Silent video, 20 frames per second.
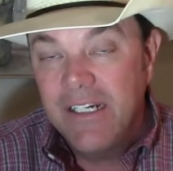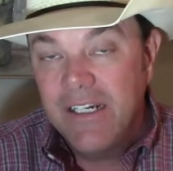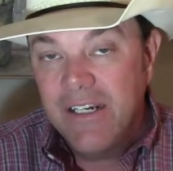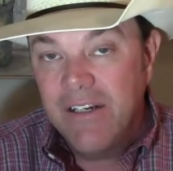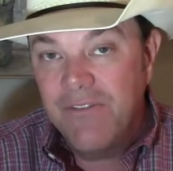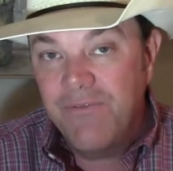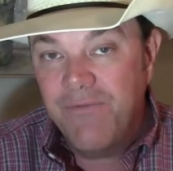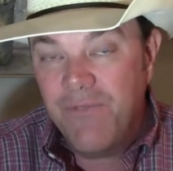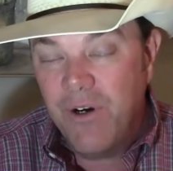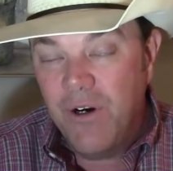
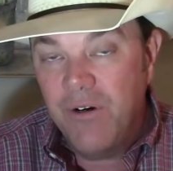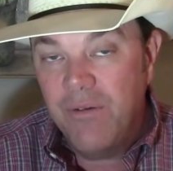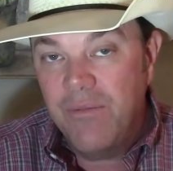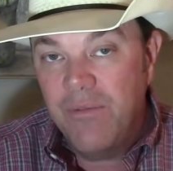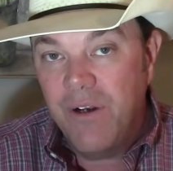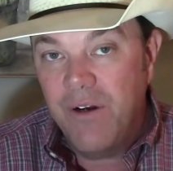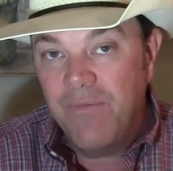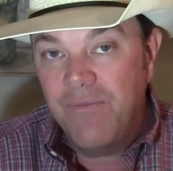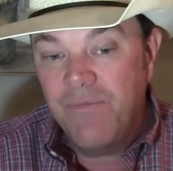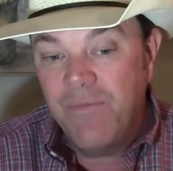confirmed
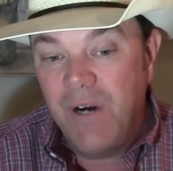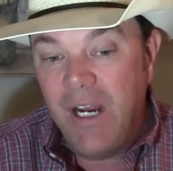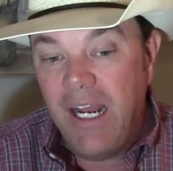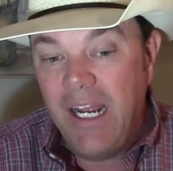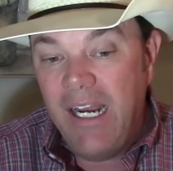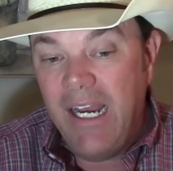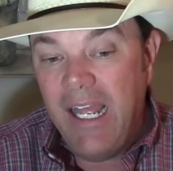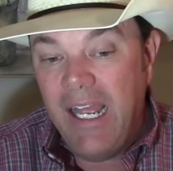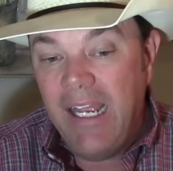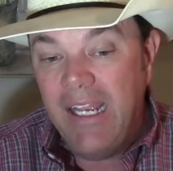on
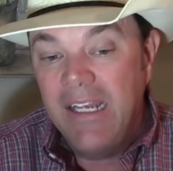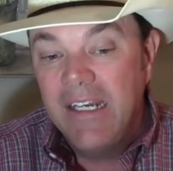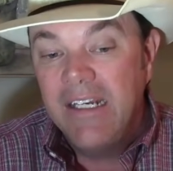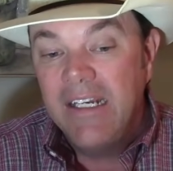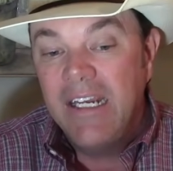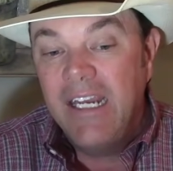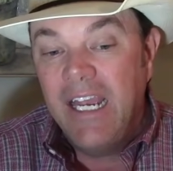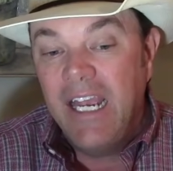Friday.